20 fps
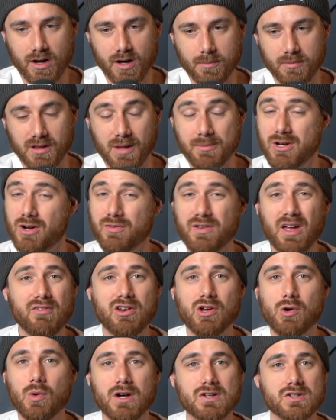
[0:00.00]
Let me know if you have
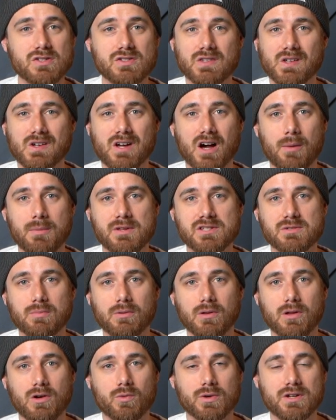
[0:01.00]
any questions in the comments
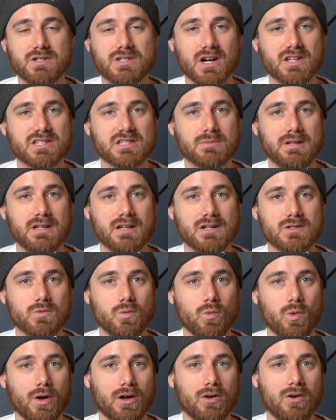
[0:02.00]
below. Reach out to me as
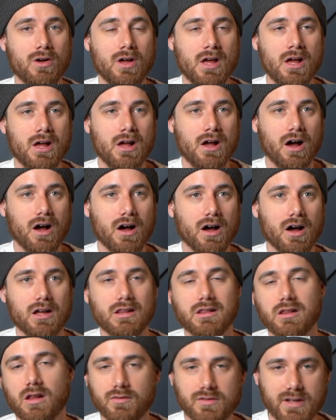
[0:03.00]
well.
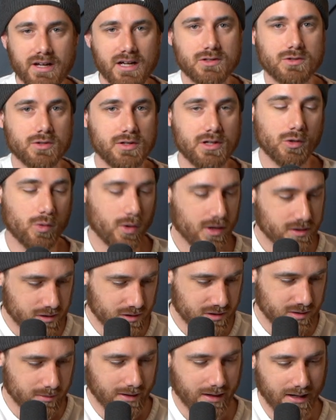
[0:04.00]
I'd love to answer any
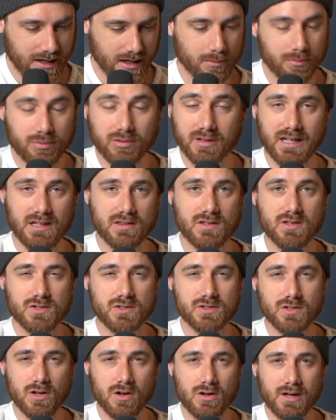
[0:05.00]
questions about how to play this
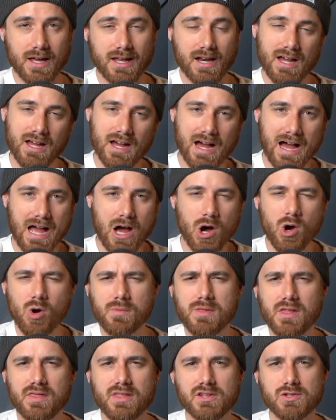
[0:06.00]
song. And I
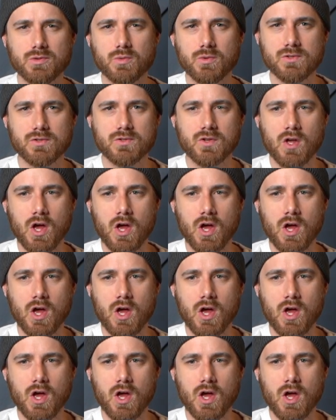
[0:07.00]
hope that this was